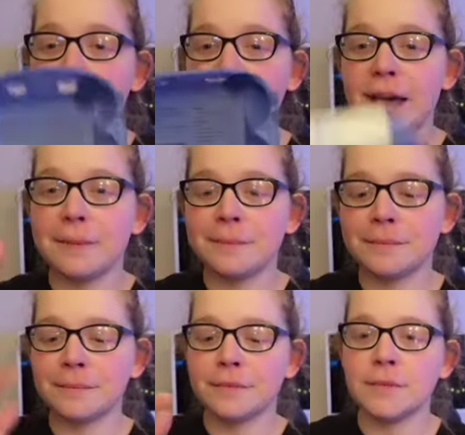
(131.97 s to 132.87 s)
But yeah,
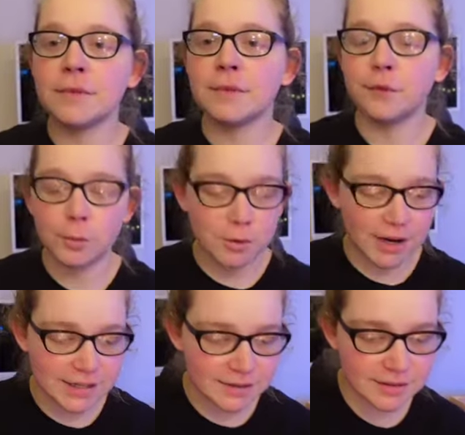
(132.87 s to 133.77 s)
4 more
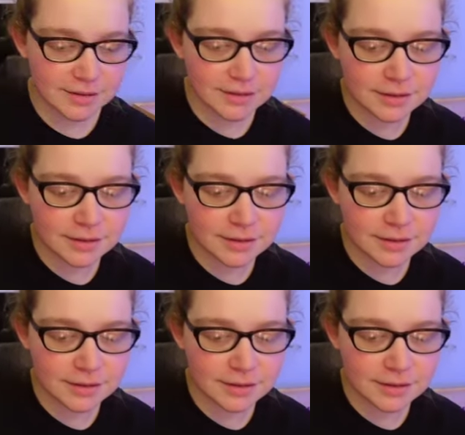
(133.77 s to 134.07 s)
eggs.